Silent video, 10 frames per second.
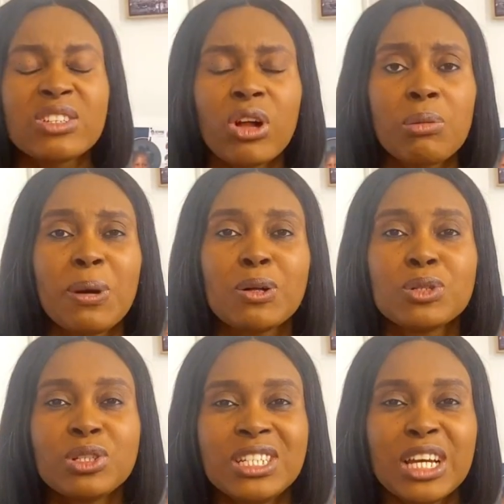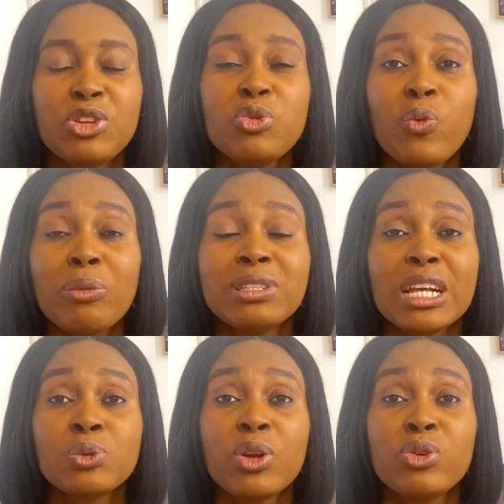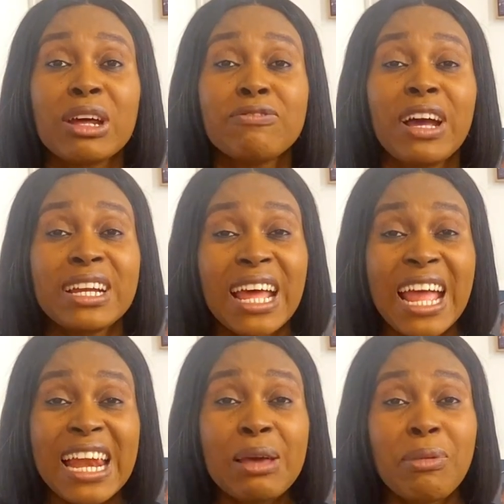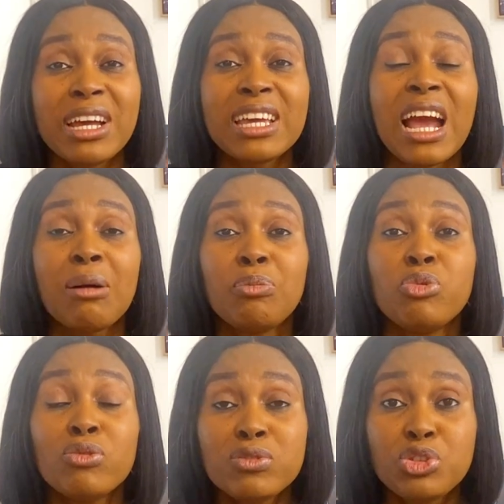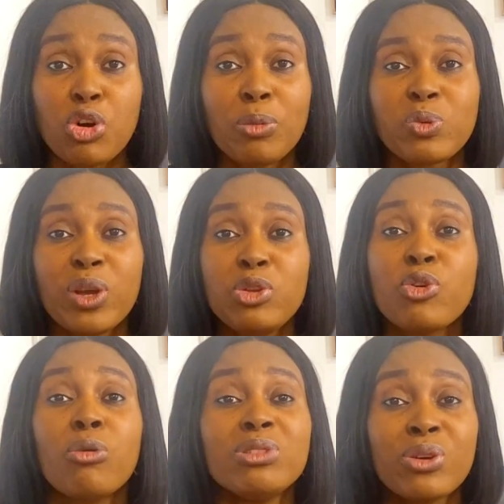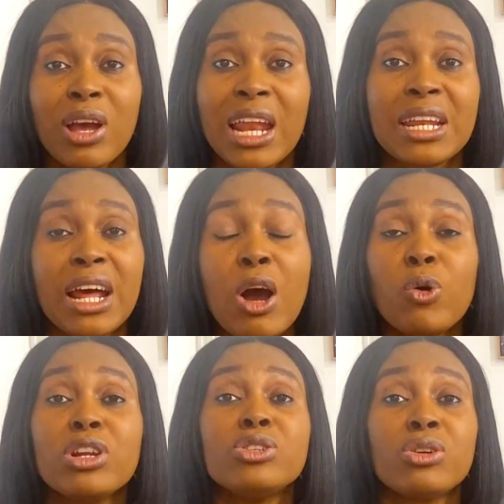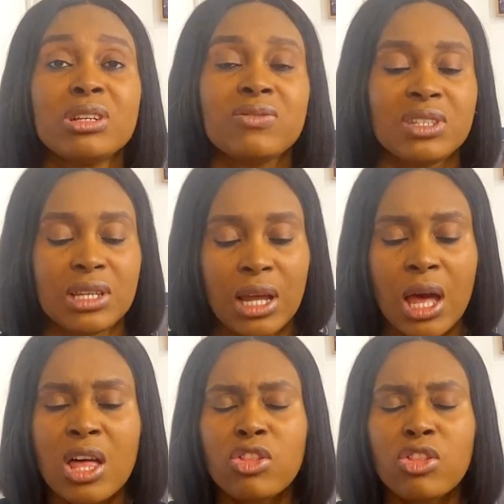let's talk about genuine websites where you can find LMIA approved jobs when you come into Canada on a tourist visa.